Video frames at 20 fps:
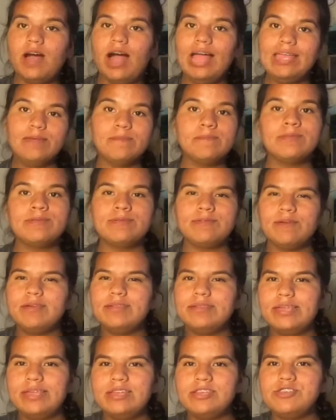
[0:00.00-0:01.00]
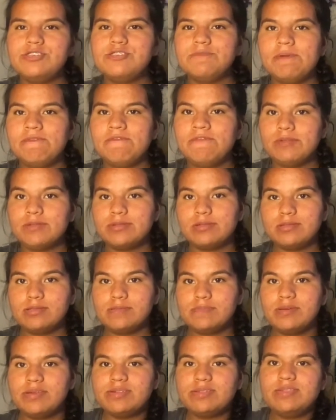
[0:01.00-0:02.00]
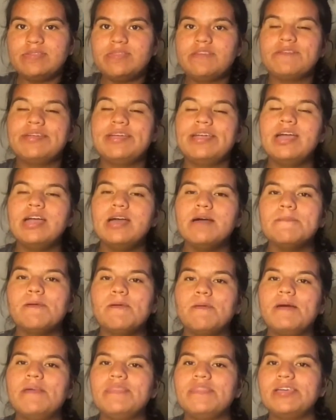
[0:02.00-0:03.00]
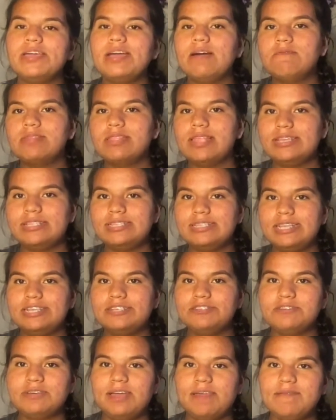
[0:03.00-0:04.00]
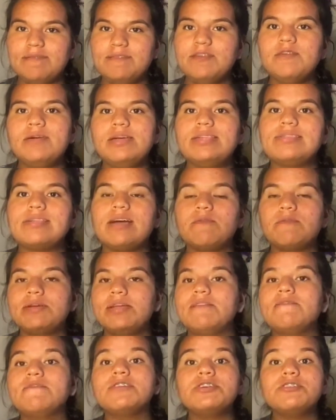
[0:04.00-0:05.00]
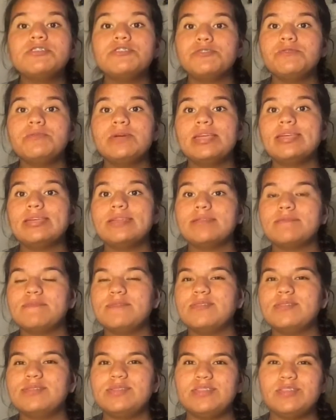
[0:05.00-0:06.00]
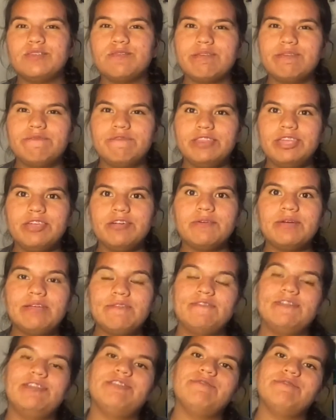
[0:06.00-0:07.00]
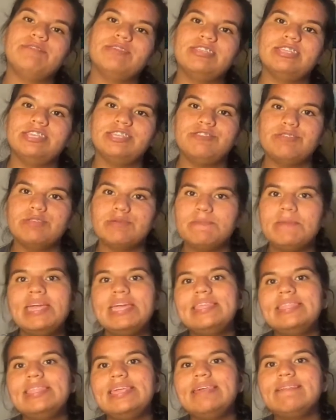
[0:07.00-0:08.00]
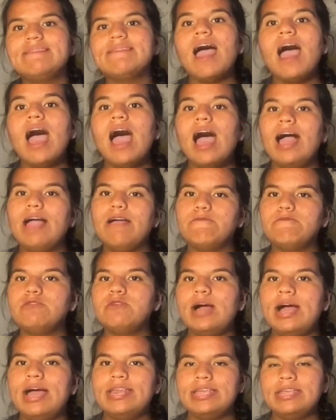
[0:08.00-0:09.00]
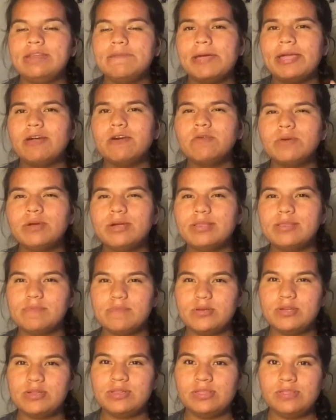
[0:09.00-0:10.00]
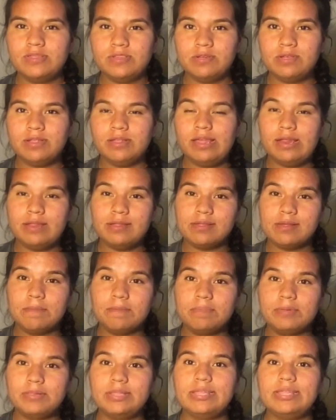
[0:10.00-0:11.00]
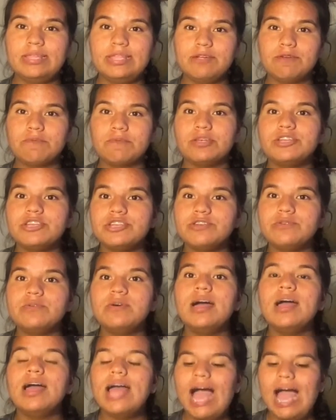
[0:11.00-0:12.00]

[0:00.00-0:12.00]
I am so excited to do my first conspiracy theory, but one thing I would like to let you guys know is that whenever I do a conspiracy theory video, if I do continue to make these, I will add in my own conspiracy theory that is completely original.